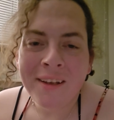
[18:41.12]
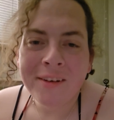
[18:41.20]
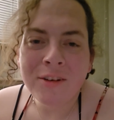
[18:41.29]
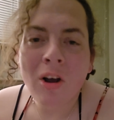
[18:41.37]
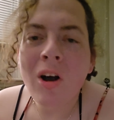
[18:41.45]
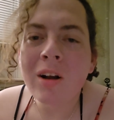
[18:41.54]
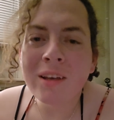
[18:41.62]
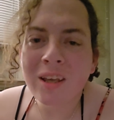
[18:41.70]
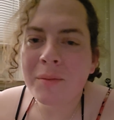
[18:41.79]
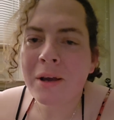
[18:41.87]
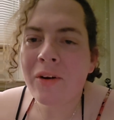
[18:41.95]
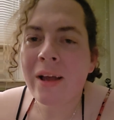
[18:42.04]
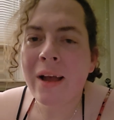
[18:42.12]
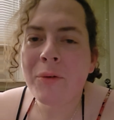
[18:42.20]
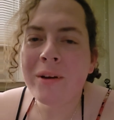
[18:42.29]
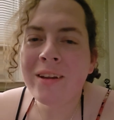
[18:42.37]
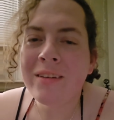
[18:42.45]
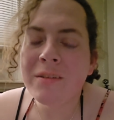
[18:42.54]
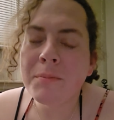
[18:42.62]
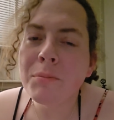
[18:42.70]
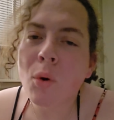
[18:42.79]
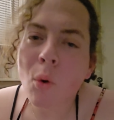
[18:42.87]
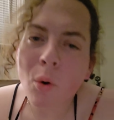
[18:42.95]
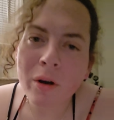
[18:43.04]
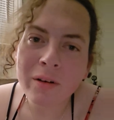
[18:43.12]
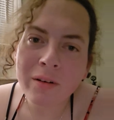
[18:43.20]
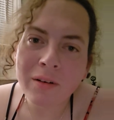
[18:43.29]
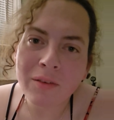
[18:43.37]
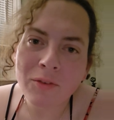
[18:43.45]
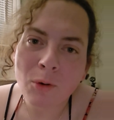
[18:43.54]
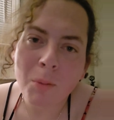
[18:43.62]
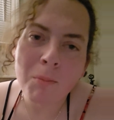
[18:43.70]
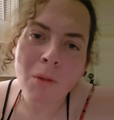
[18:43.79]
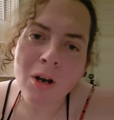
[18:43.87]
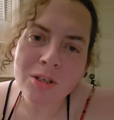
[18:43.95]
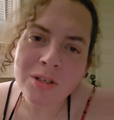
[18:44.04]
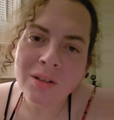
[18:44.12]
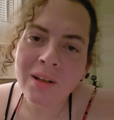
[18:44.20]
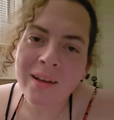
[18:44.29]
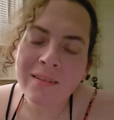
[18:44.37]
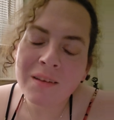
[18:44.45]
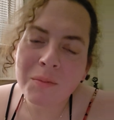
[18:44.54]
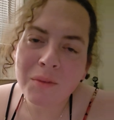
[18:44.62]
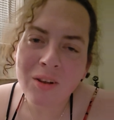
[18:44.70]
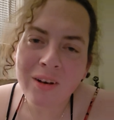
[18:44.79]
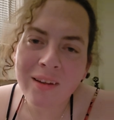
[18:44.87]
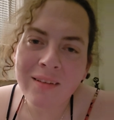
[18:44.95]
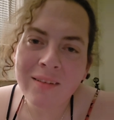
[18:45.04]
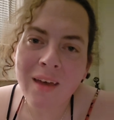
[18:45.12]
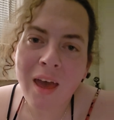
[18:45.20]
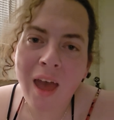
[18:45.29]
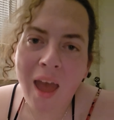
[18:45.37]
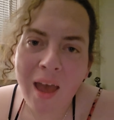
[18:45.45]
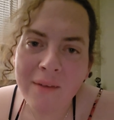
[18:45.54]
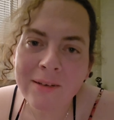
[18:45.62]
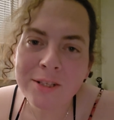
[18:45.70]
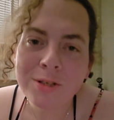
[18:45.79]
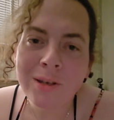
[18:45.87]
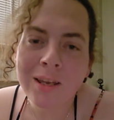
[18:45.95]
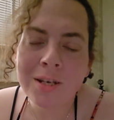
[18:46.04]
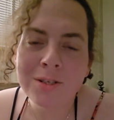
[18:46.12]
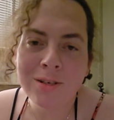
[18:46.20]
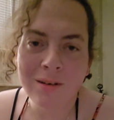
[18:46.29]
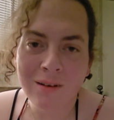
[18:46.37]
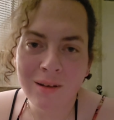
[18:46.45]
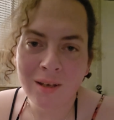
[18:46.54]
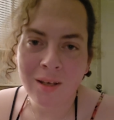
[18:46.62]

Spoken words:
talking about how it is important for marginalized communities to have education.